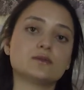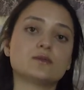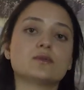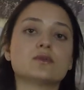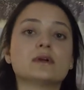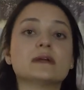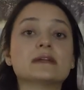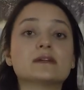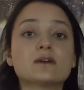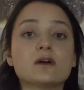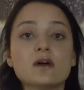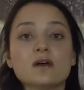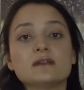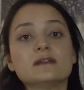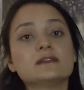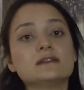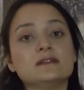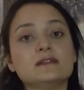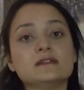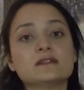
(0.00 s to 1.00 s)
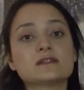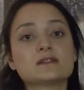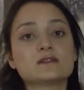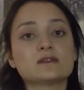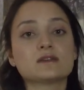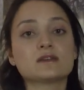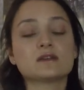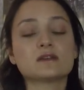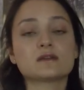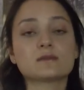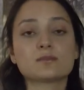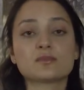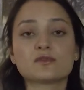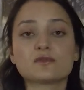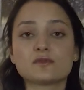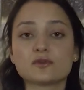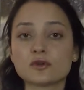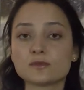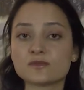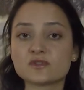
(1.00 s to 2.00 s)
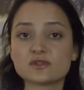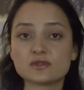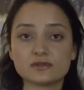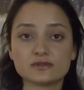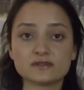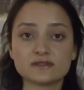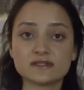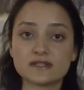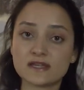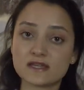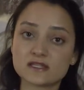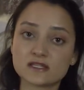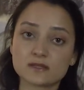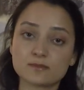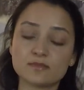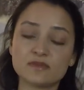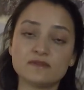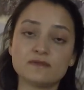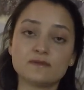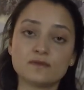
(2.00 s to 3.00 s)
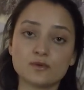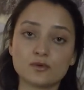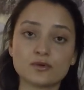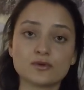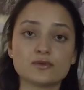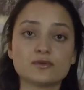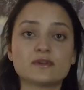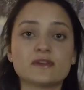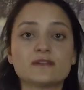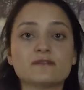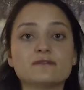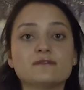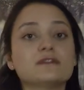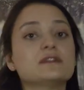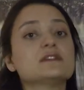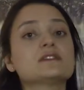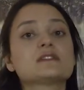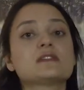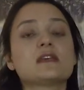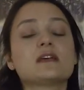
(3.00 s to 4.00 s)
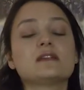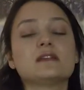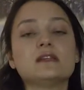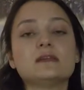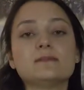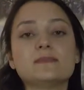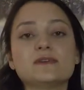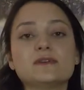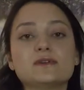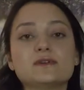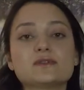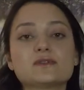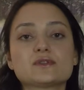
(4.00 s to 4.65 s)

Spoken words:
or a colleague needs to perform a certain task before you can finish that email.